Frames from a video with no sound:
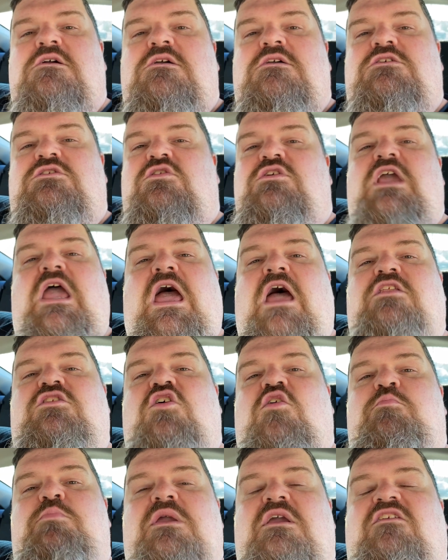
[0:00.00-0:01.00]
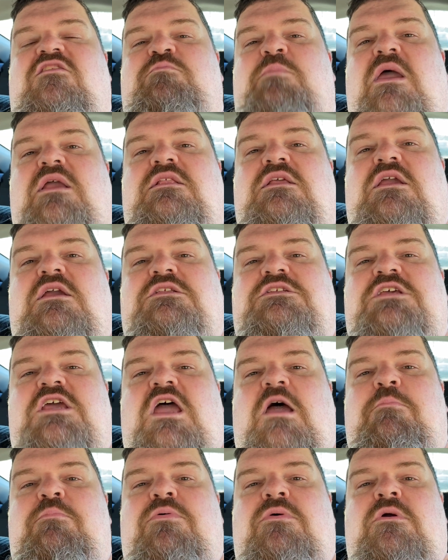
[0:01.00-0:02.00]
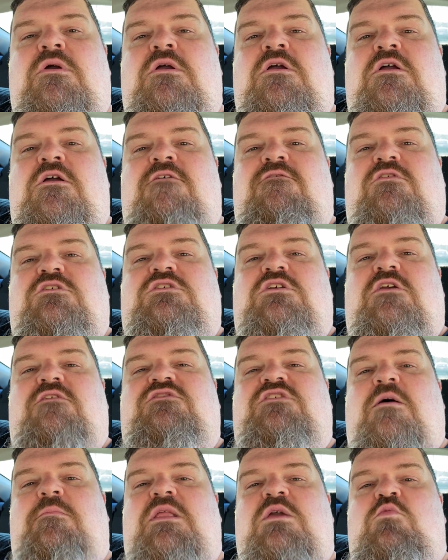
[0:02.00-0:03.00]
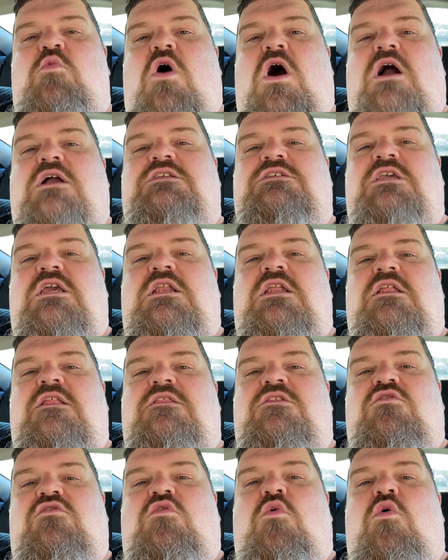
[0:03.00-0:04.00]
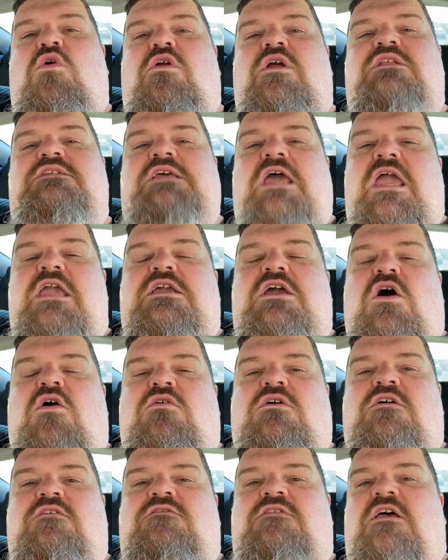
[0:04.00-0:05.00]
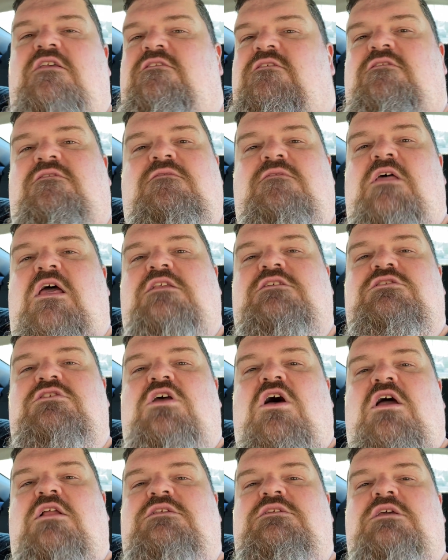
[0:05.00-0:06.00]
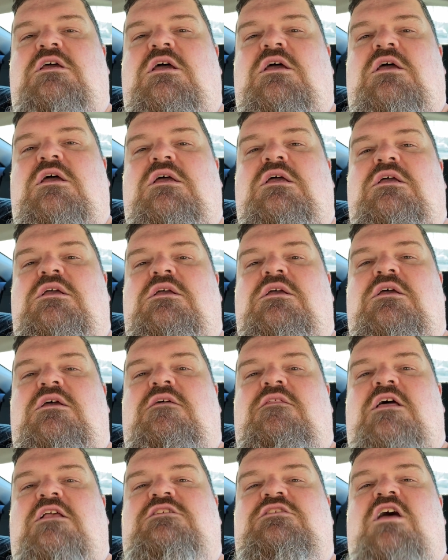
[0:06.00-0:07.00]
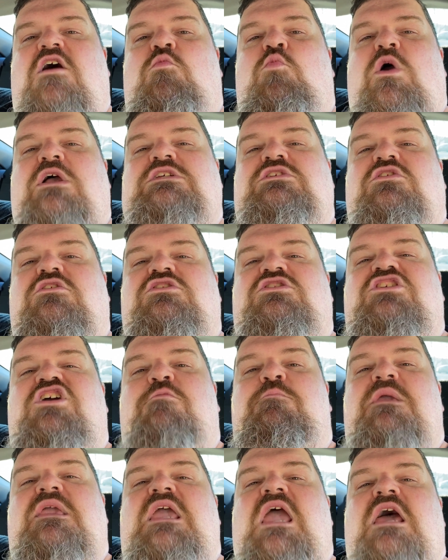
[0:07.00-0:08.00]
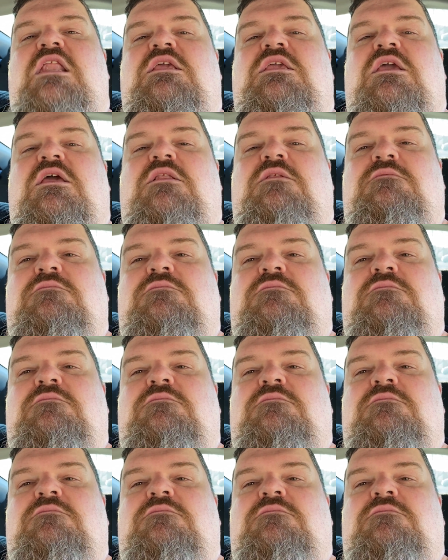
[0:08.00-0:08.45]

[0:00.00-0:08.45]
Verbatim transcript: So yeah, don't be expecting a tip for if somebody walks in and they're ordering takeout because that's that's not uh, that's not Western tipping etiquette.